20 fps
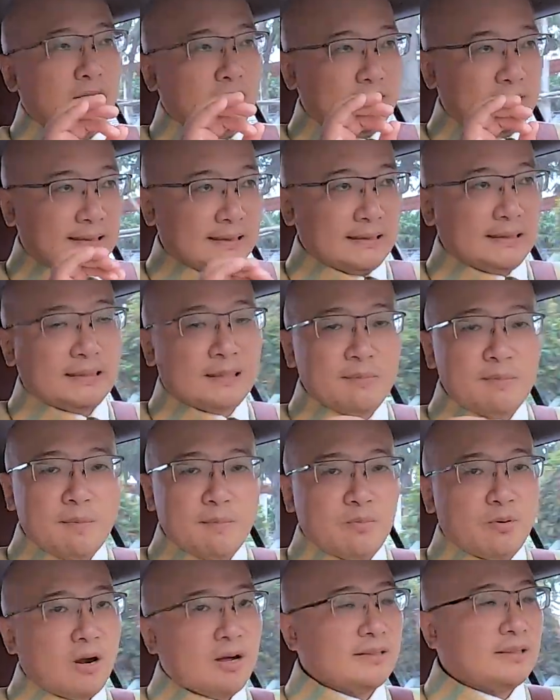system
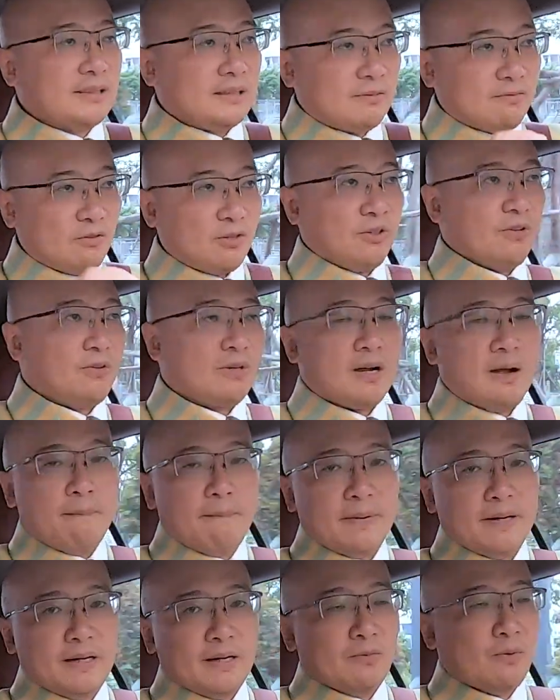and process for your
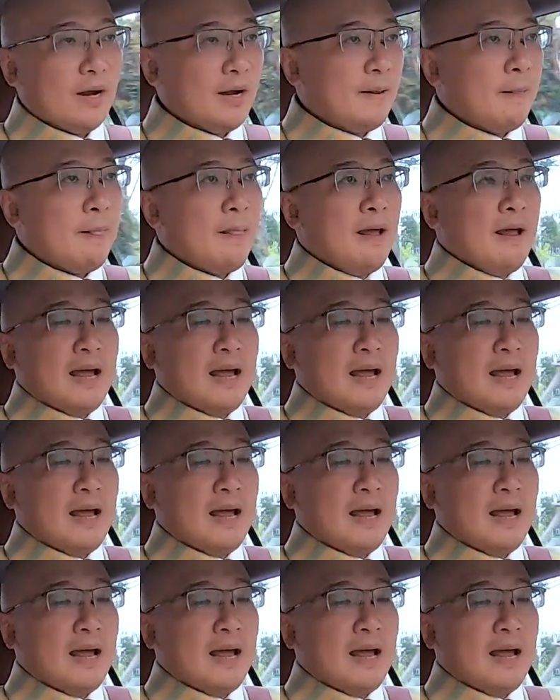company, right?